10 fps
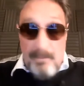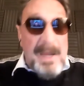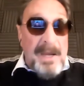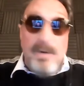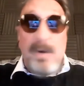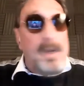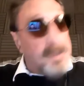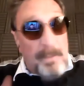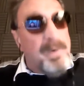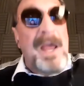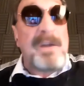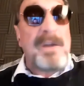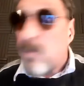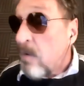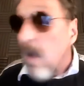mean you get to plan
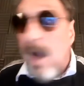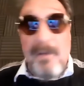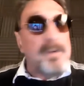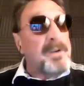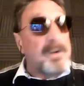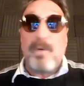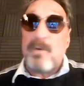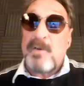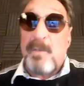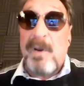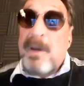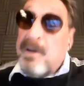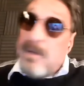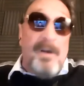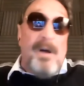your life and do as you
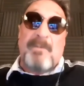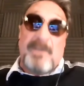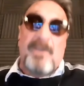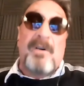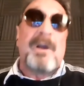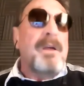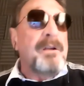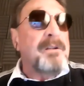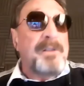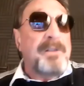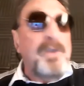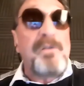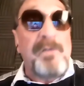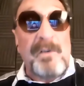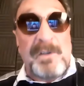please. No, I'm sorry. The
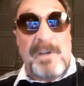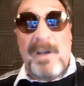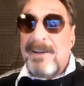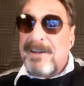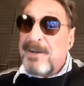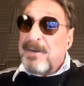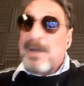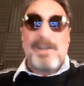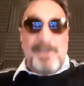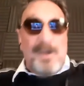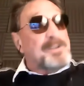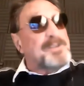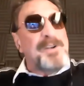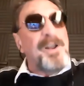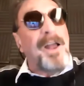universe does
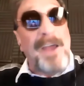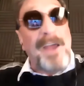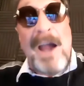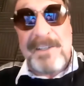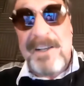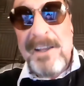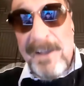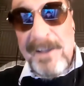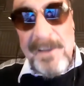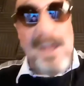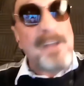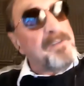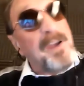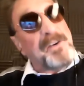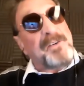not act in that
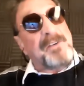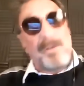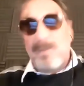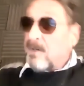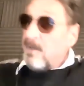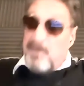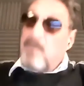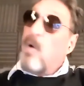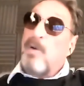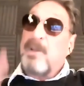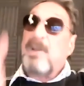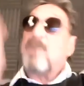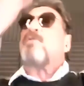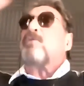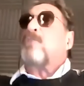fashion. I mean, if you are the
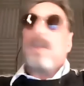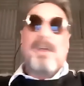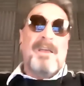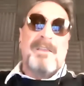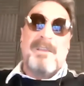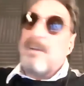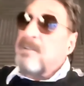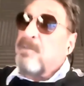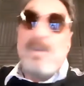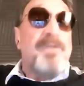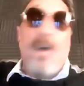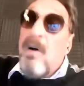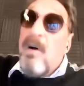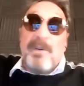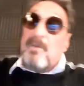Earth that's
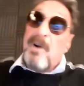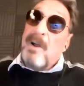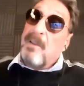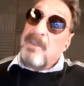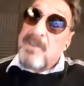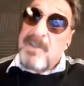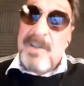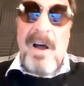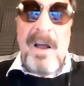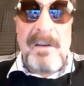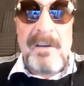revolving around the sun